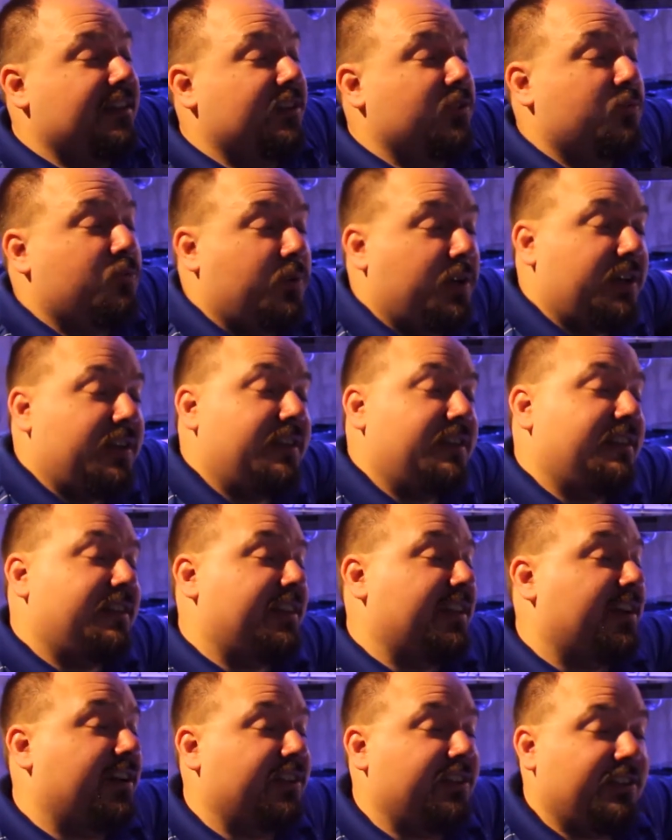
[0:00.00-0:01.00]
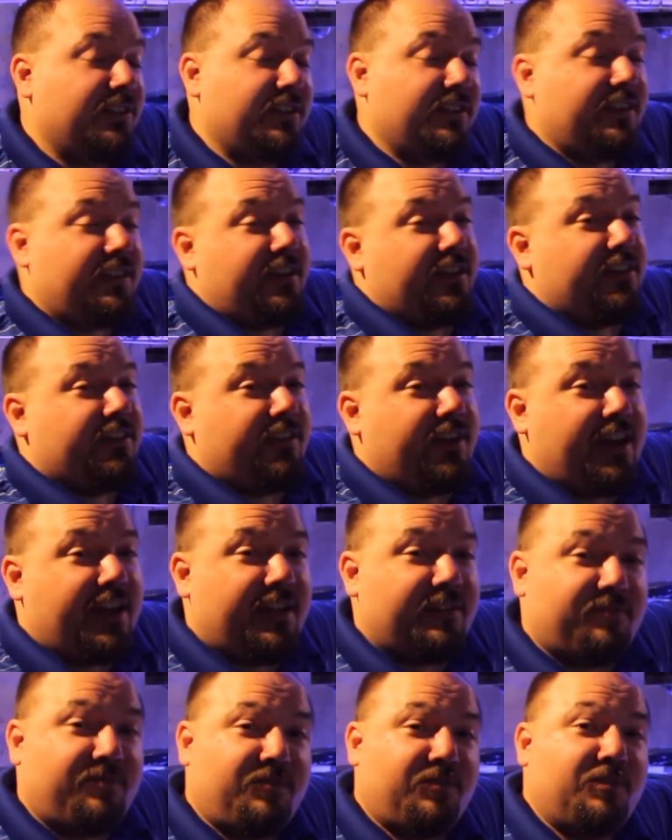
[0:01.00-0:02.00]
But the other
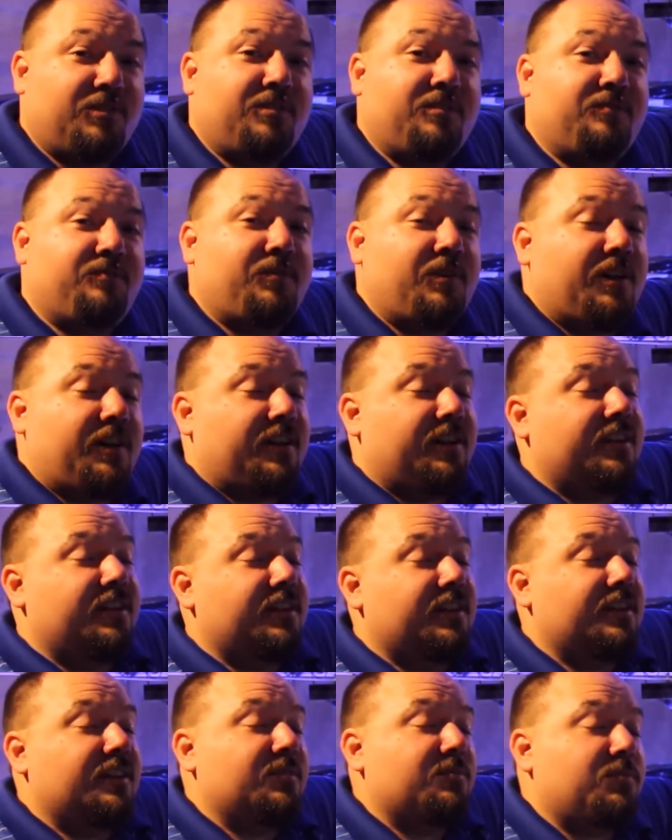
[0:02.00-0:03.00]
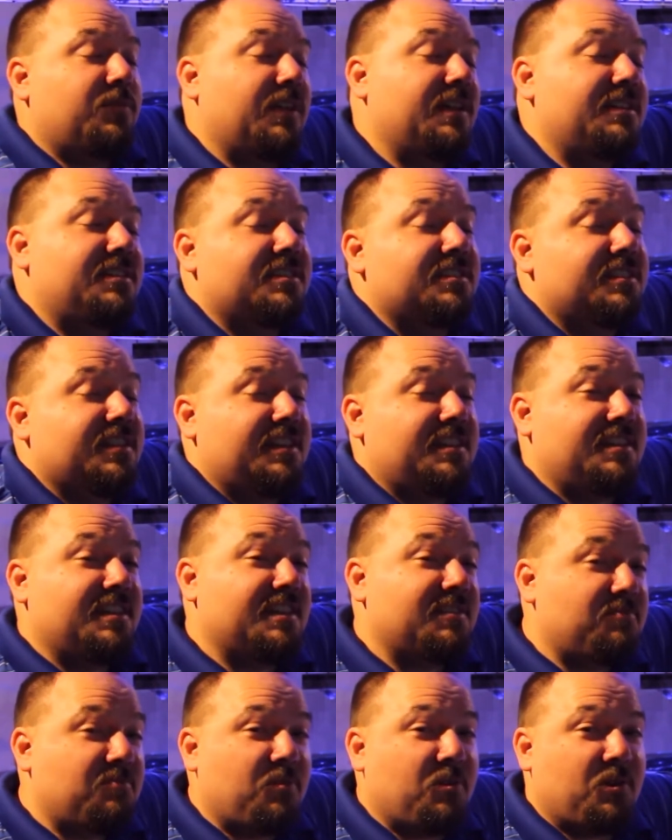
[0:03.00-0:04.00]
handful of places I
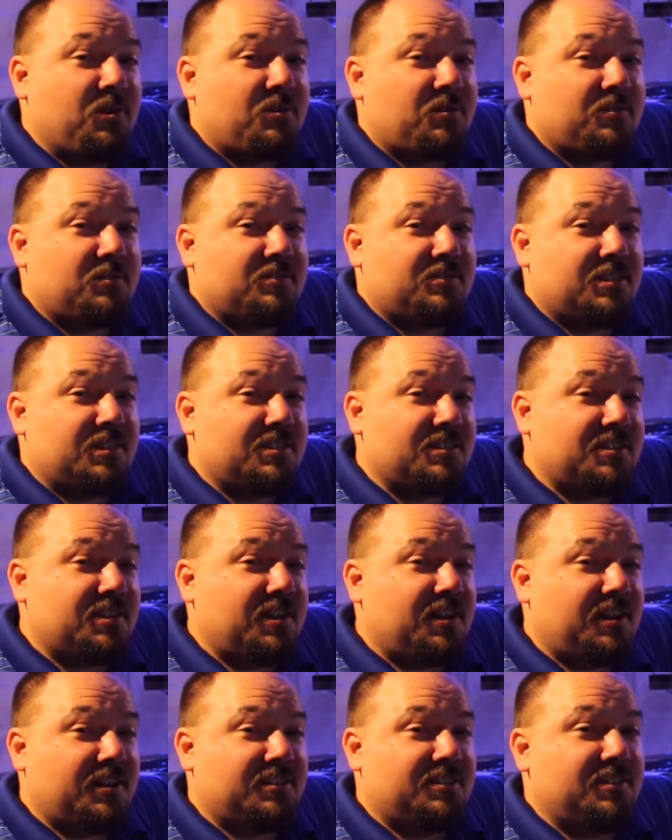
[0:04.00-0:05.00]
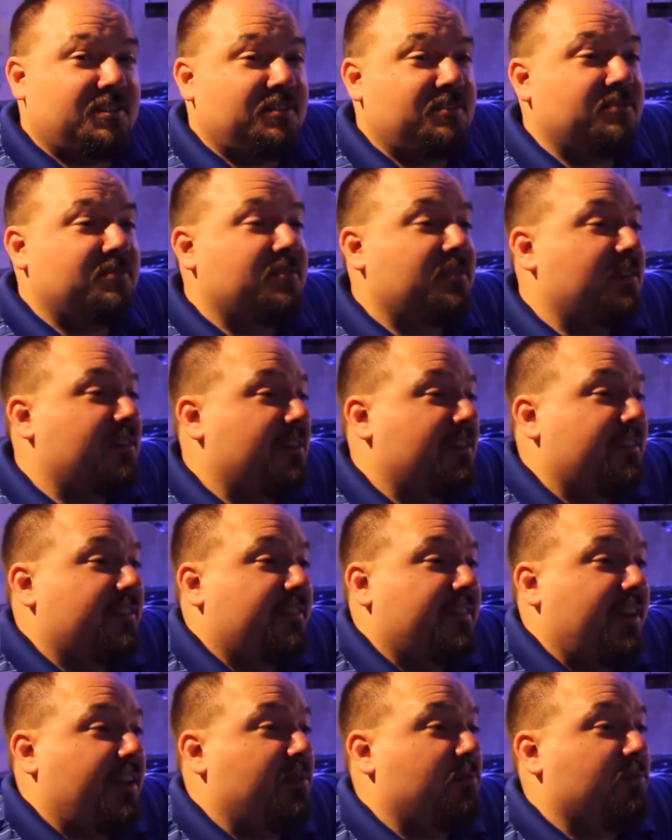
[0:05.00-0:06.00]
did talk to,
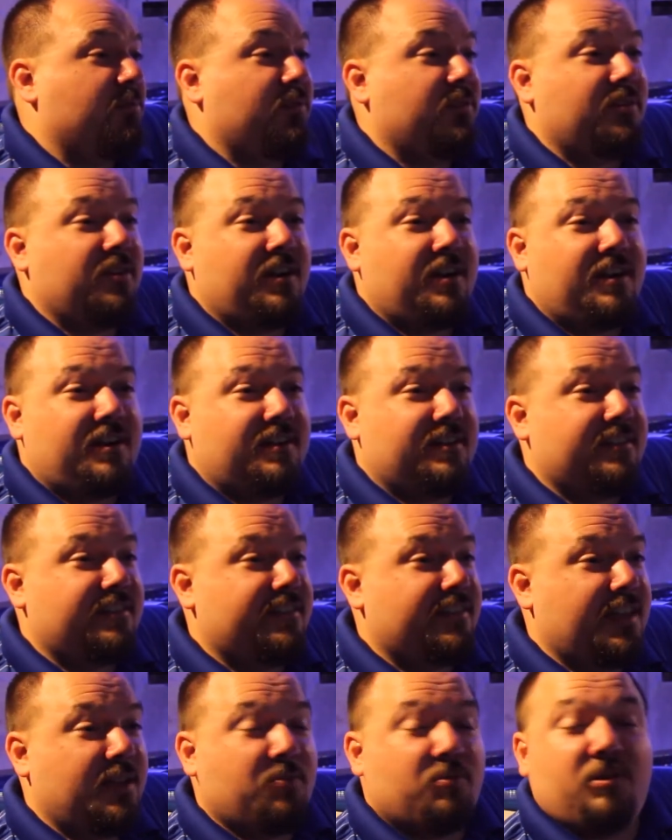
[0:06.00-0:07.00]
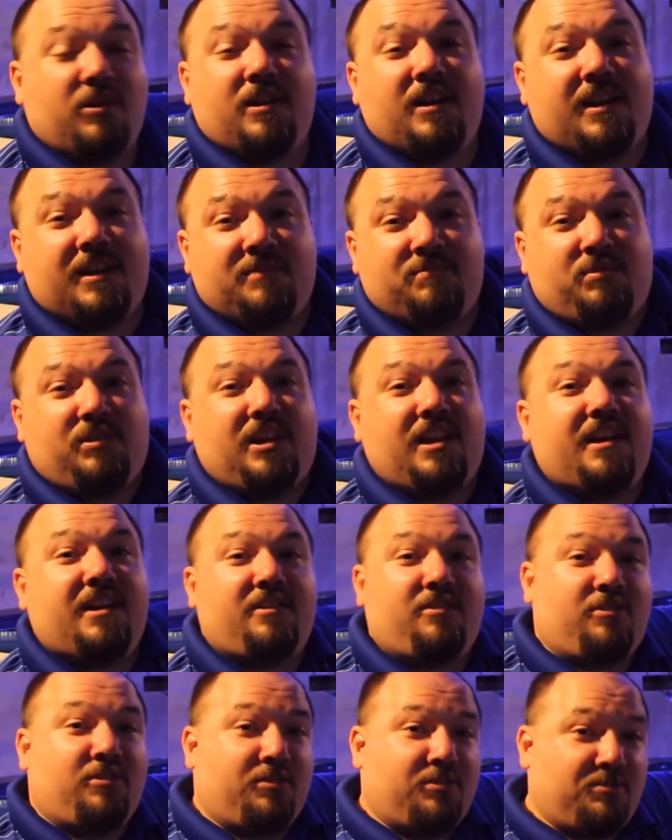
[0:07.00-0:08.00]
they weren't on planet
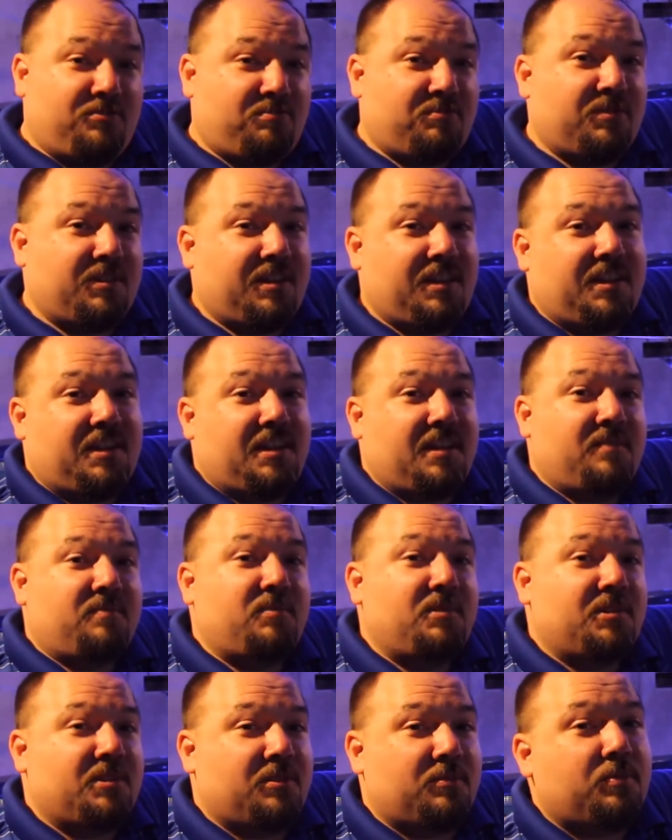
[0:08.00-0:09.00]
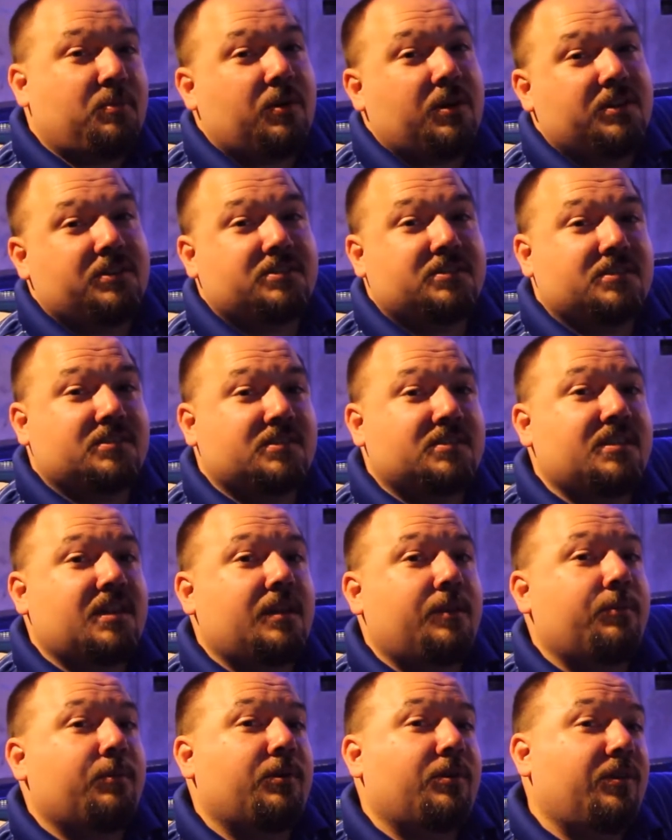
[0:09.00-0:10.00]
Earth when they gave me their prices. They
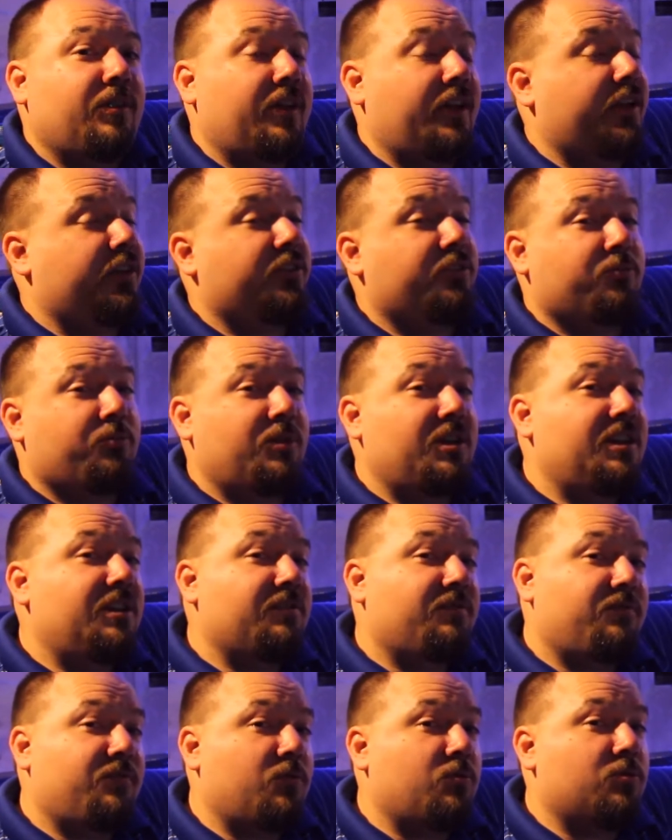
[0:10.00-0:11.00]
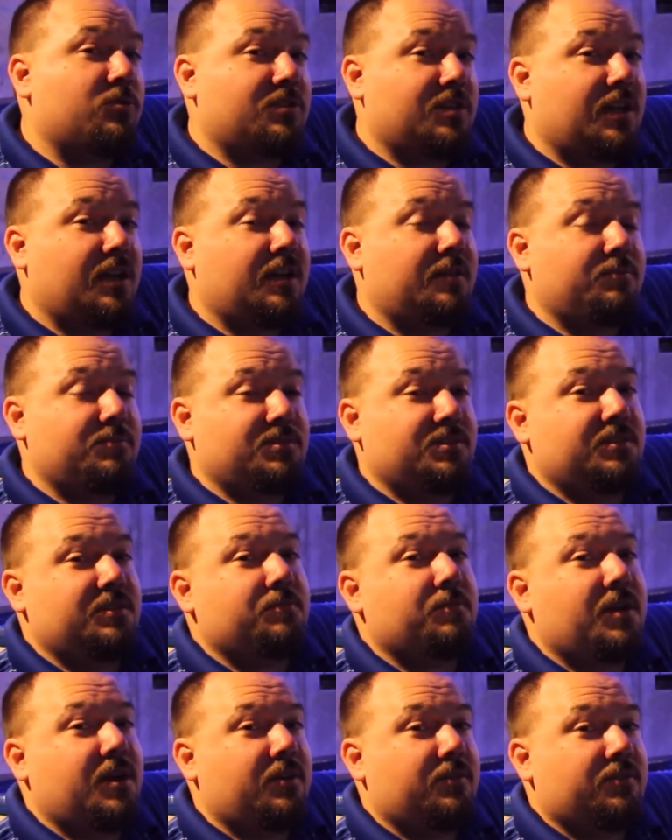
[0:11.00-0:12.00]
were like 3 to 4 times the
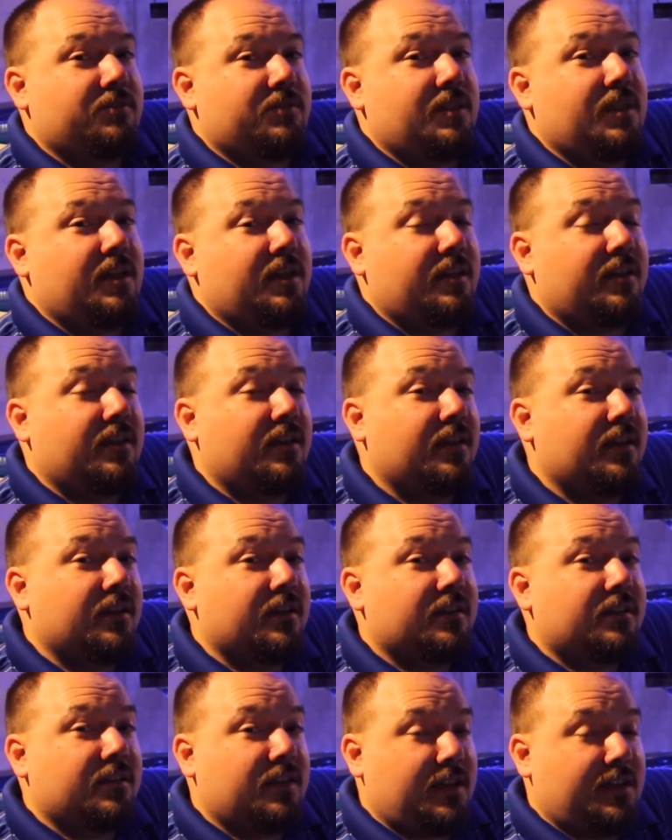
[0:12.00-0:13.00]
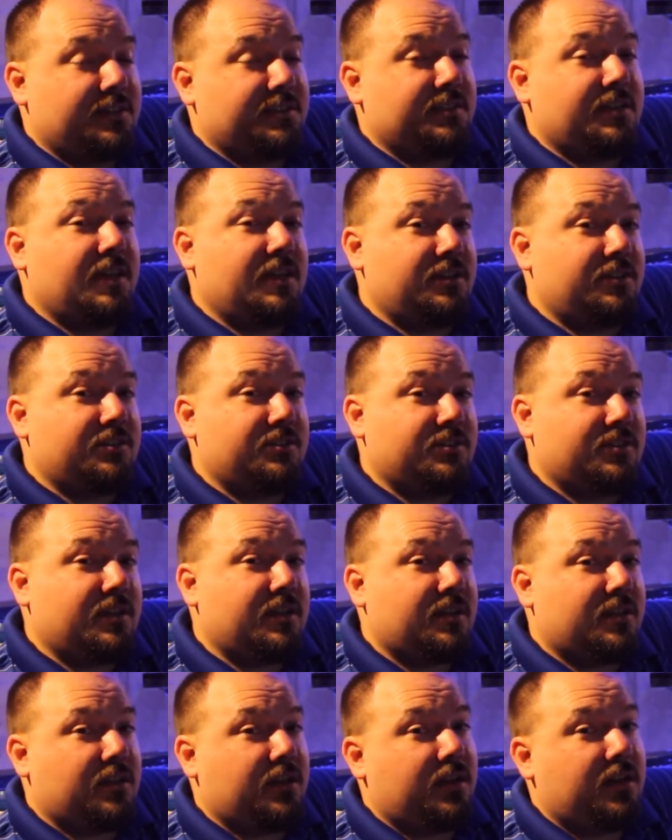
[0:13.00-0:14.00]
amount that
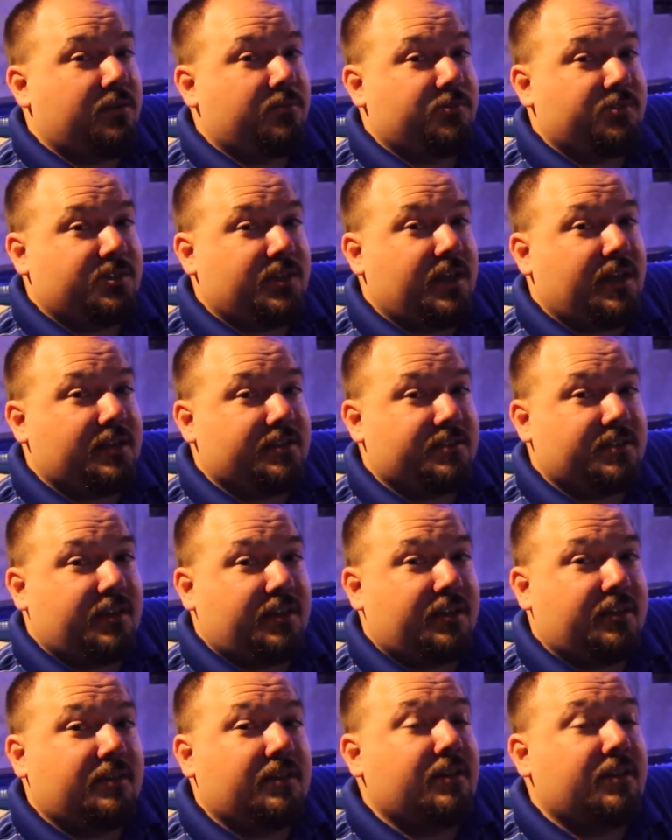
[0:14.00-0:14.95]
GlassCages.com was asking.